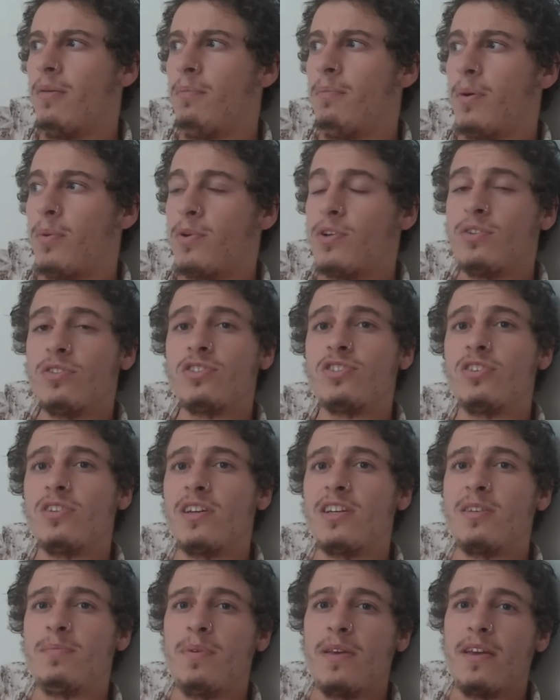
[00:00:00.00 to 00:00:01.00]
but we also
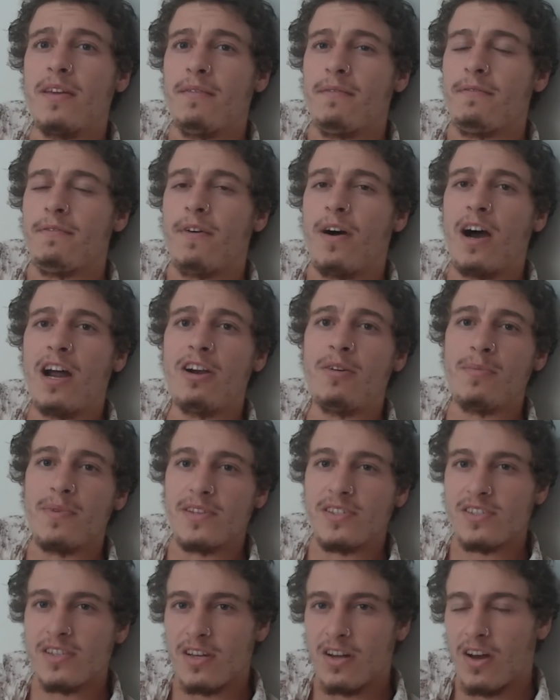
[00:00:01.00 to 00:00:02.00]
need to be in
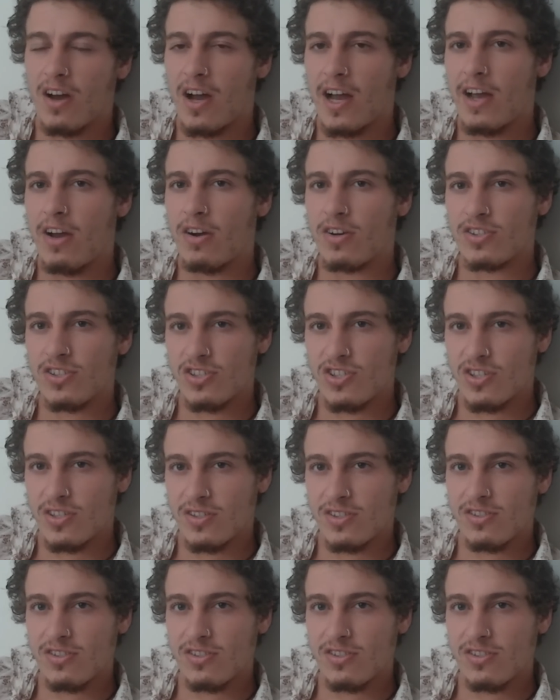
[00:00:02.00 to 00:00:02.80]
environments that are high oxygen.